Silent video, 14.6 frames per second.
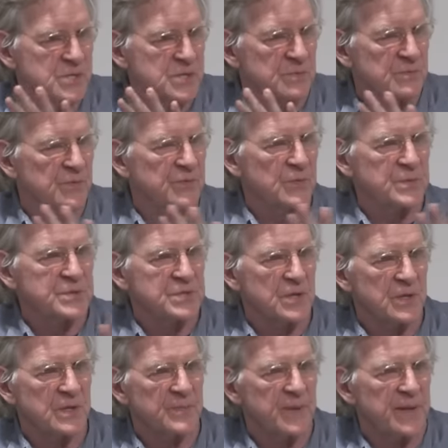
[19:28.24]
question before we
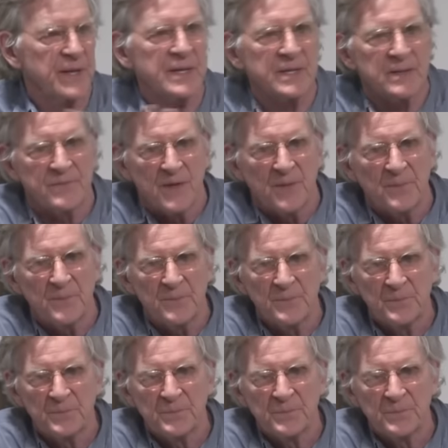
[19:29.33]
start about any of them